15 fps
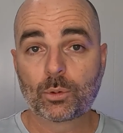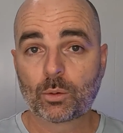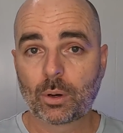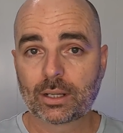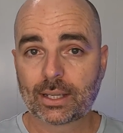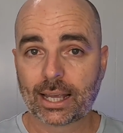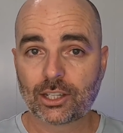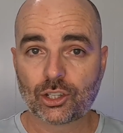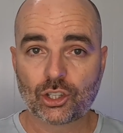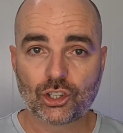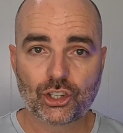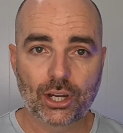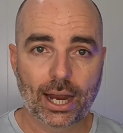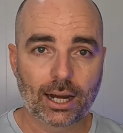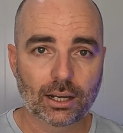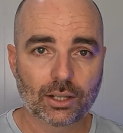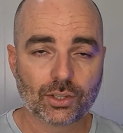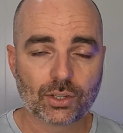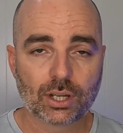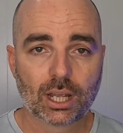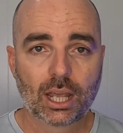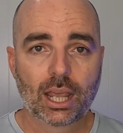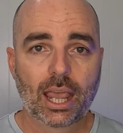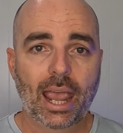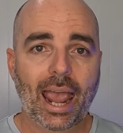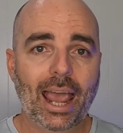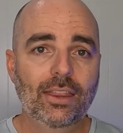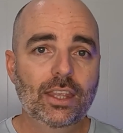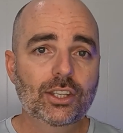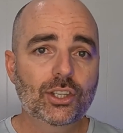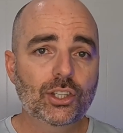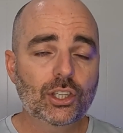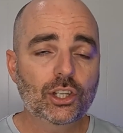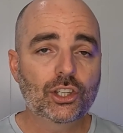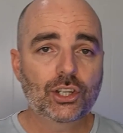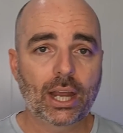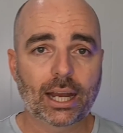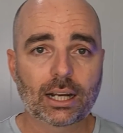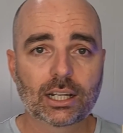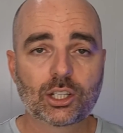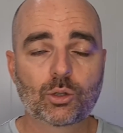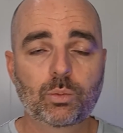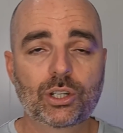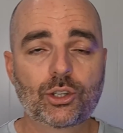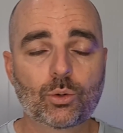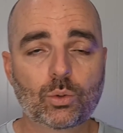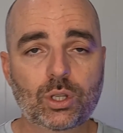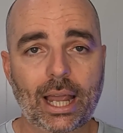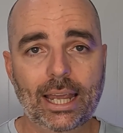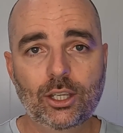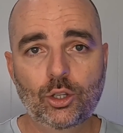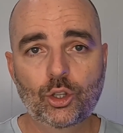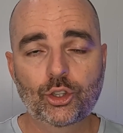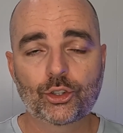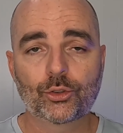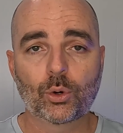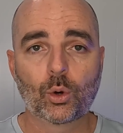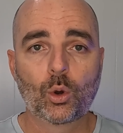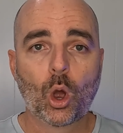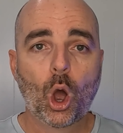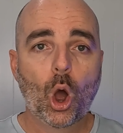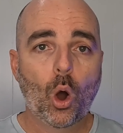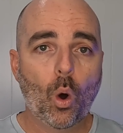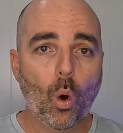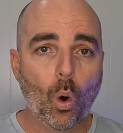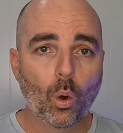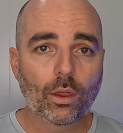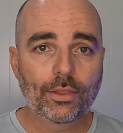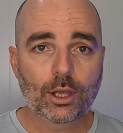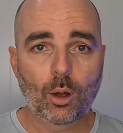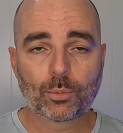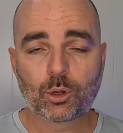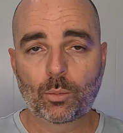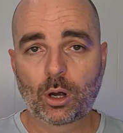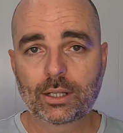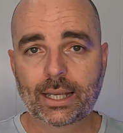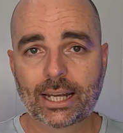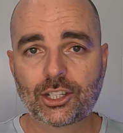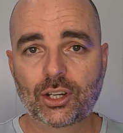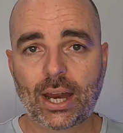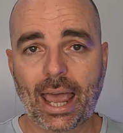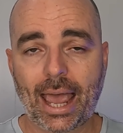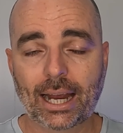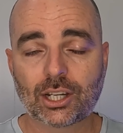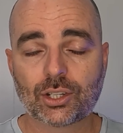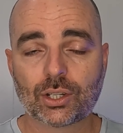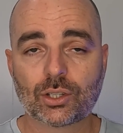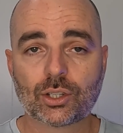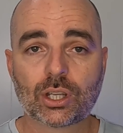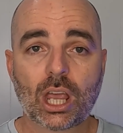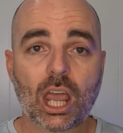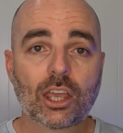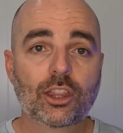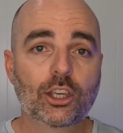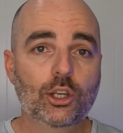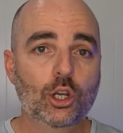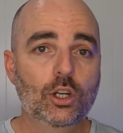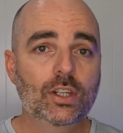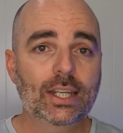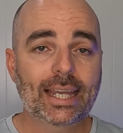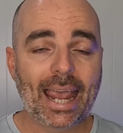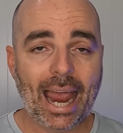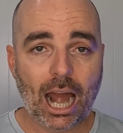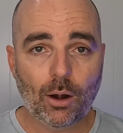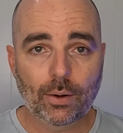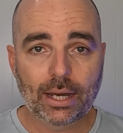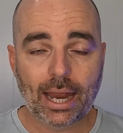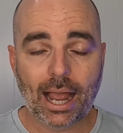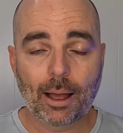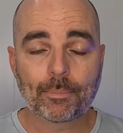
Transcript: Optimization Checklist. And this is a checklist which will take you through all of the optimization actions that you need to carry